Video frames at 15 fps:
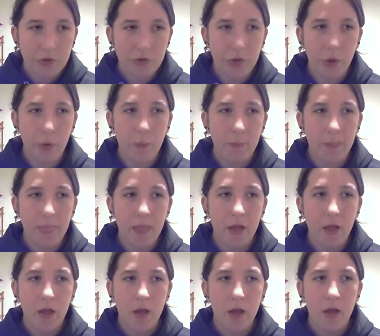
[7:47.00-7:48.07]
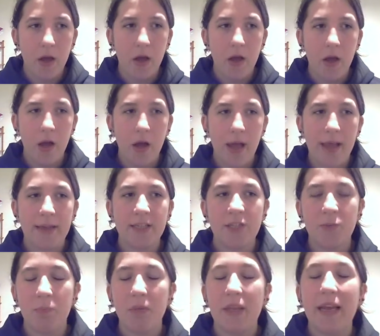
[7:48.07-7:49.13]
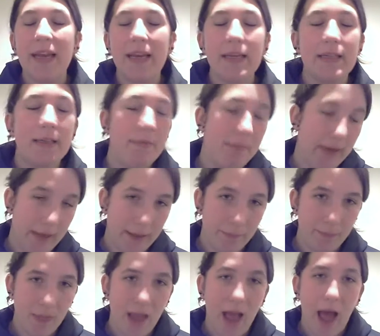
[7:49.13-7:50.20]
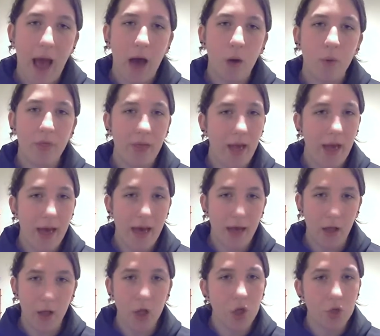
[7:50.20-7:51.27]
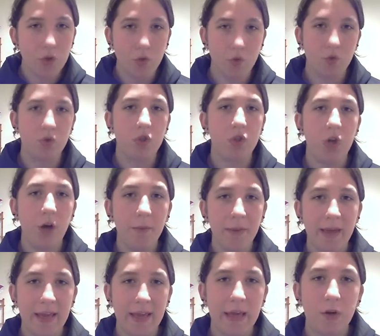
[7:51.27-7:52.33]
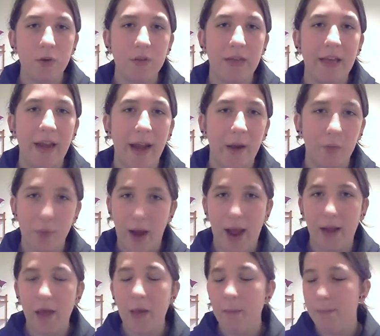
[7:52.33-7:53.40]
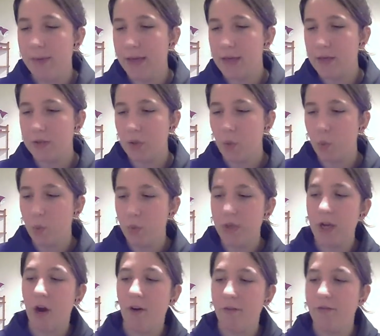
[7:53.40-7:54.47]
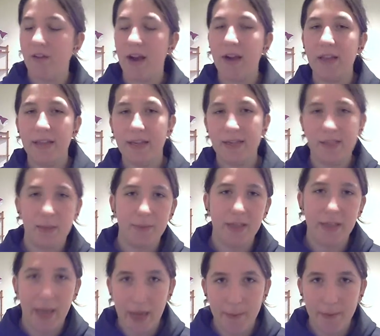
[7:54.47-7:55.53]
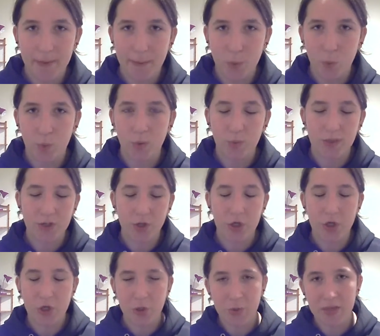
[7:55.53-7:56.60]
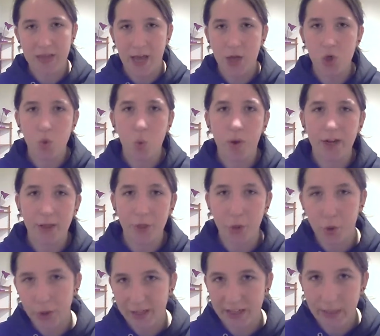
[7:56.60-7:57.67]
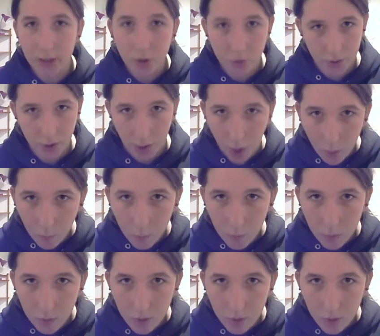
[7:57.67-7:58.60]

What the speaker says: So, explain to me how the hell soldiers are being killed in Iraq because we are finally accepting gay people when we started doing that 20, 30 years ago.